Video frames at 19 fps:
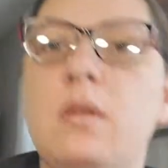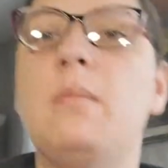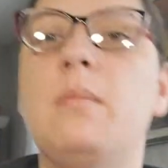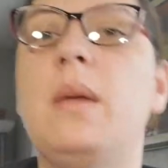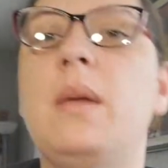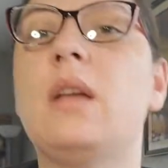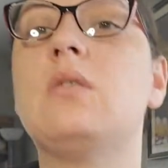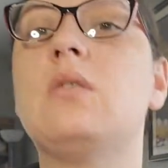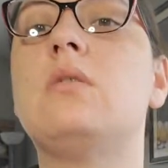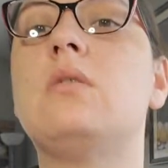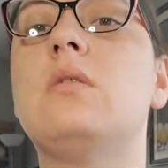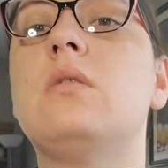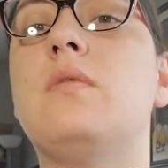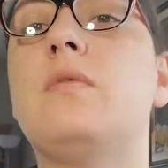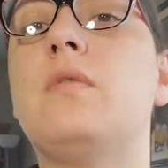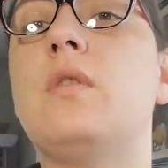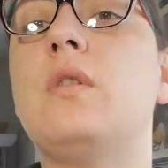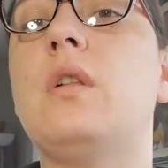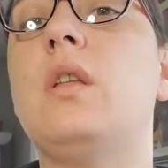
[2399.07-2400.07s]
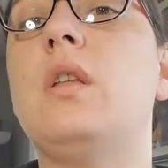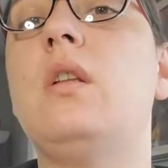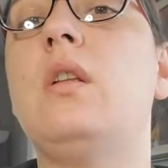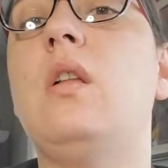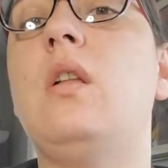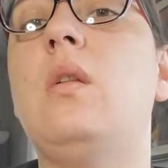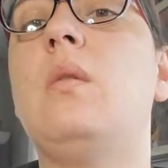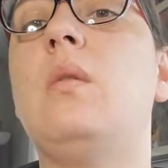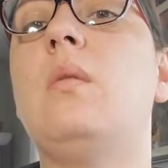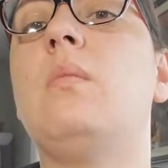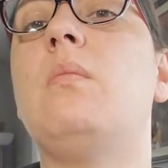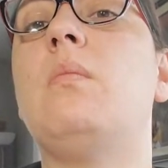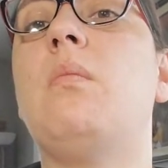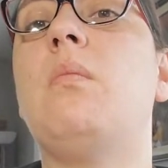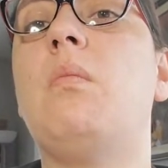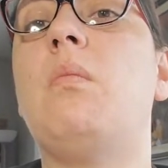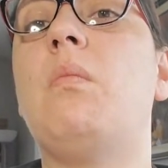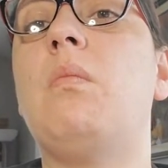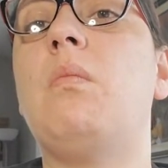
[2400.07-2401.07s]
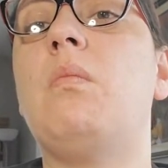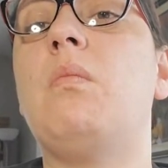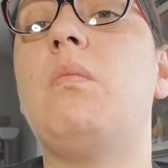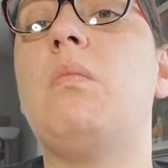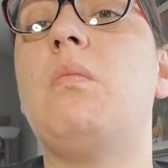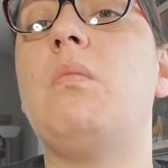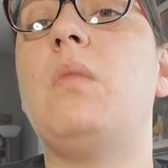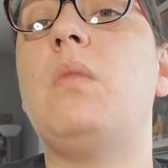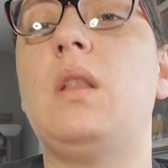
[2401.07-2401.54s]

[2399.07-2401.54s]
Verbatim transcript: make this for a little, a